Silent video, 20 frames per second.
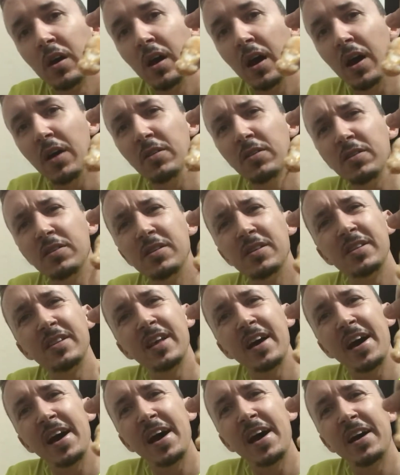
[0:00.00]
other than
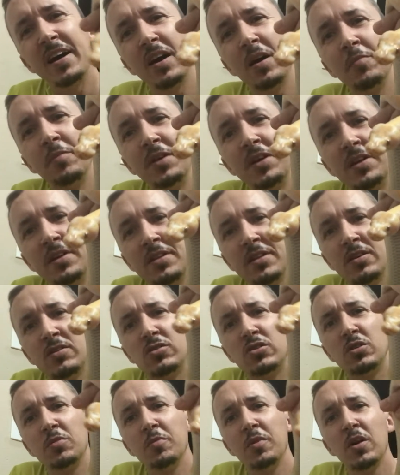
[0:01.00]
that, I mean,
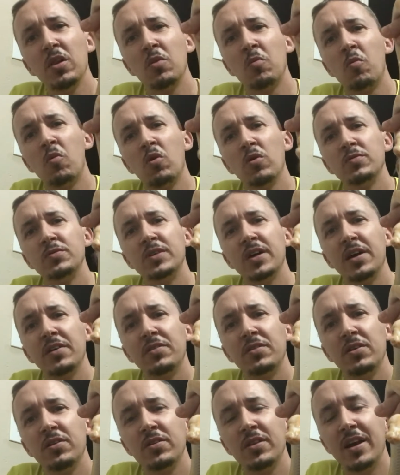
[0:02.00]
there's some other morphs out
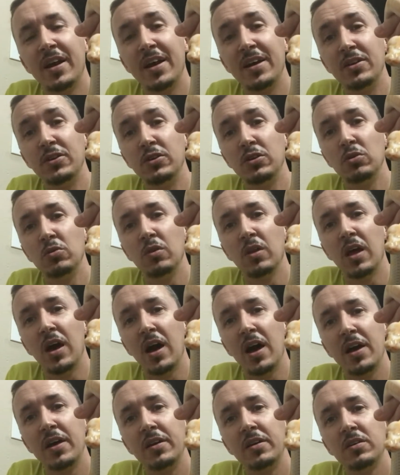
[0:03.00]
there that I do
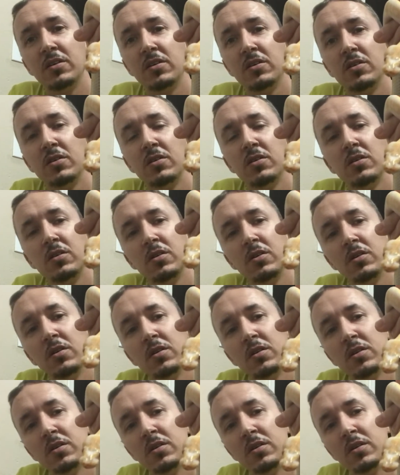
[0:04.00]
like.
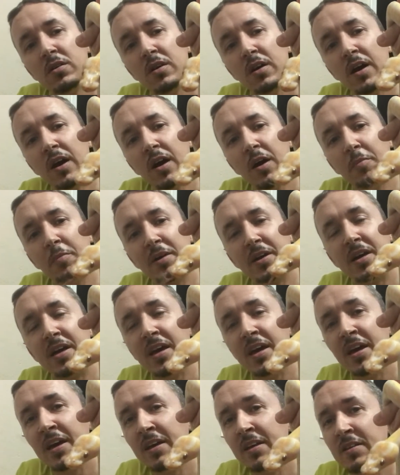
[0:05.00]

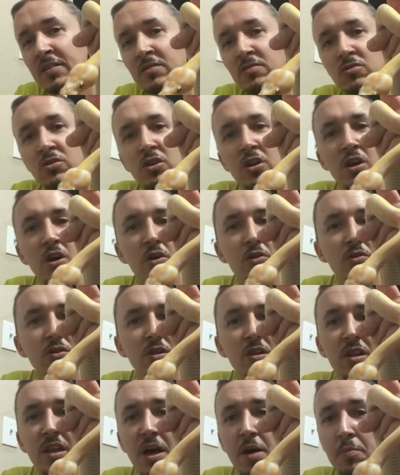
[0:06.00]
Again, you know, the
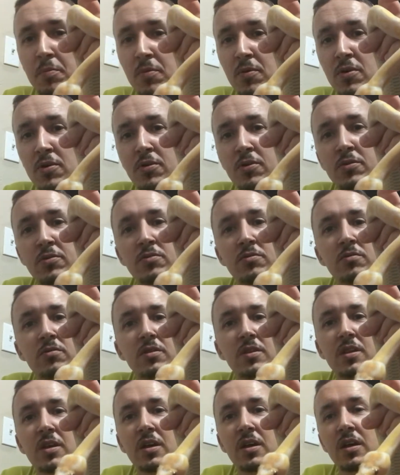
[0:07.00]
leopard,
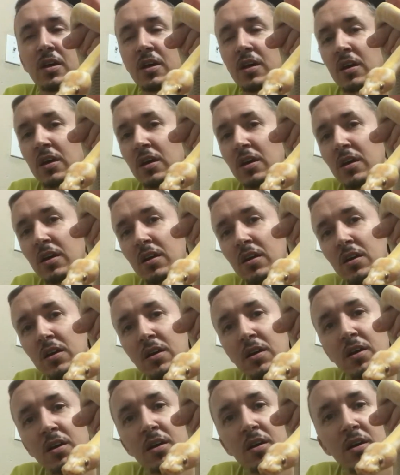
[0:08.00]
the
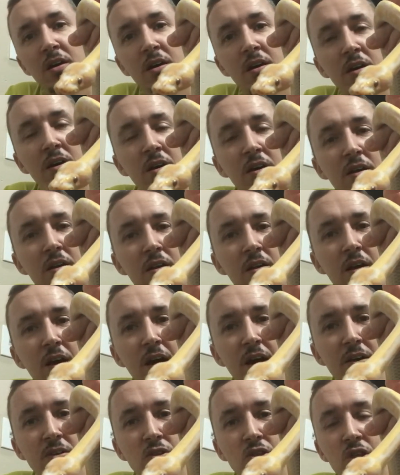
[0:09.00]

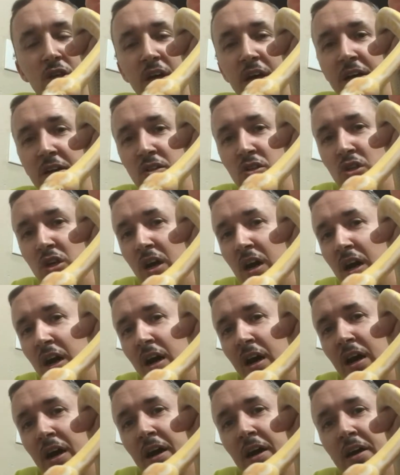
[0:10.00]

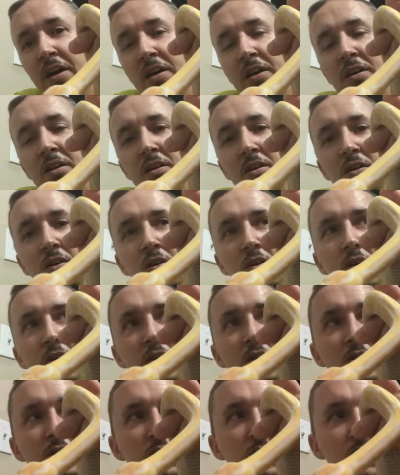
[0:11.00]
GHI,
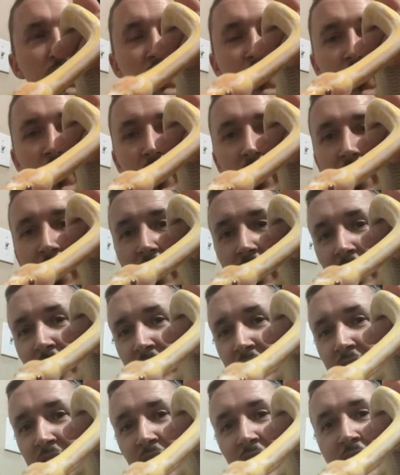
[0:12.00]
your
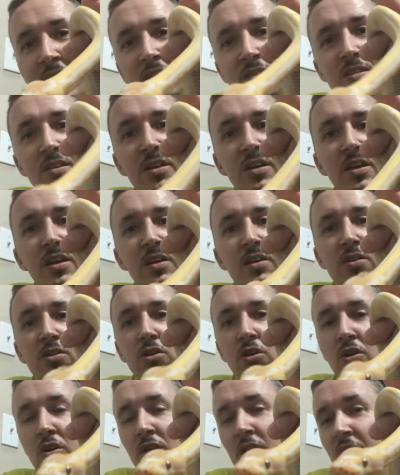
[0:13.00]
Exantic,
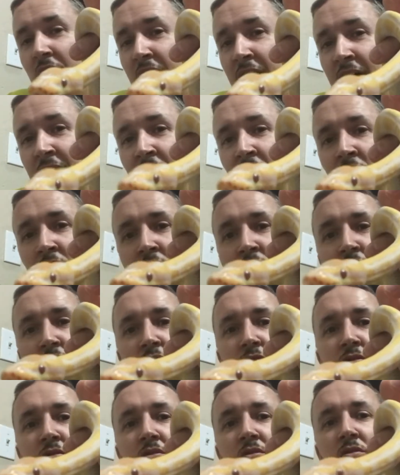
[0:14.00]
your
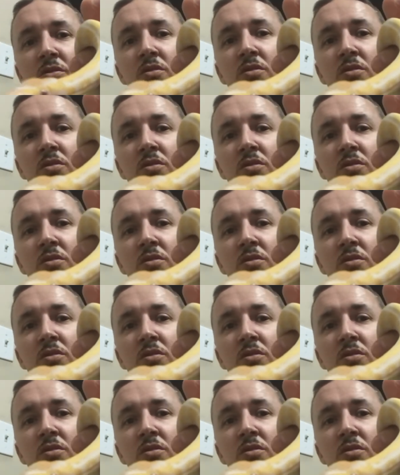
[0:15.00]
clowns.